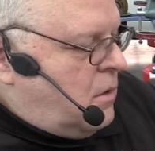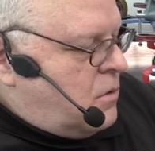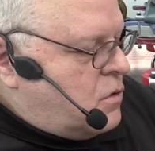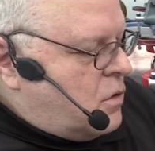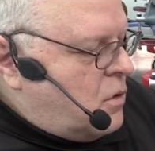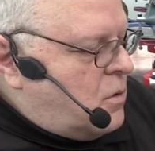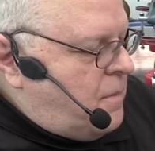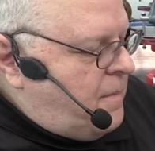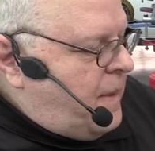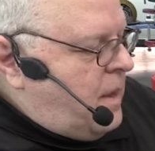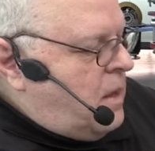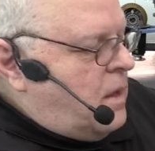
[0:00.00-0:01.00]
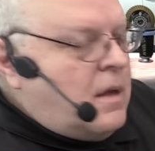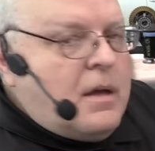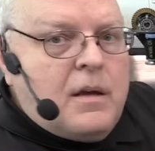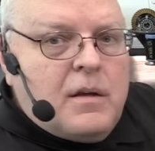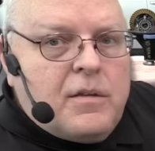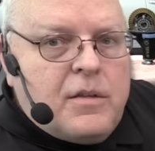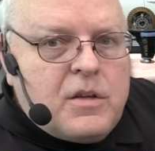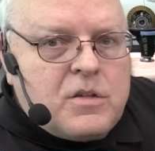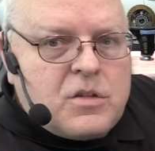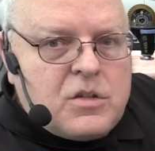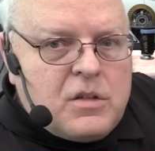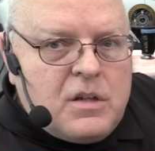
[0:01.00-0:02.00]
So
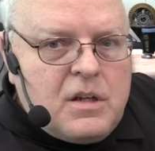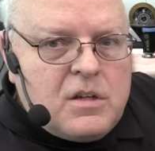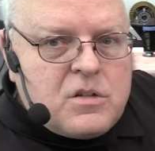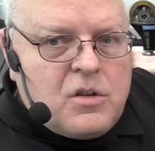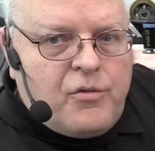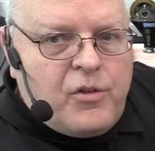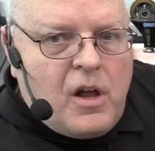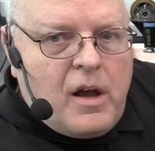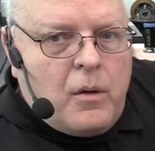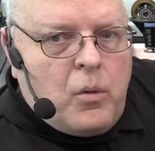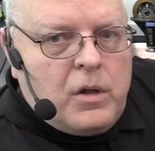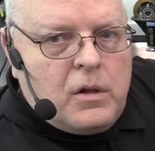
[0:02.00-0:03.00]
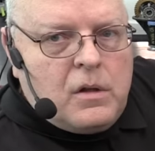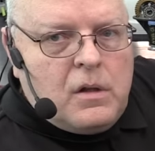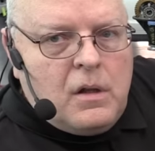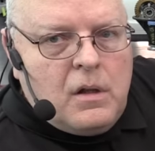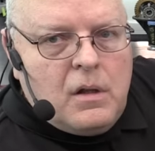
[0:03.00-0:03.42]
this is the flywheel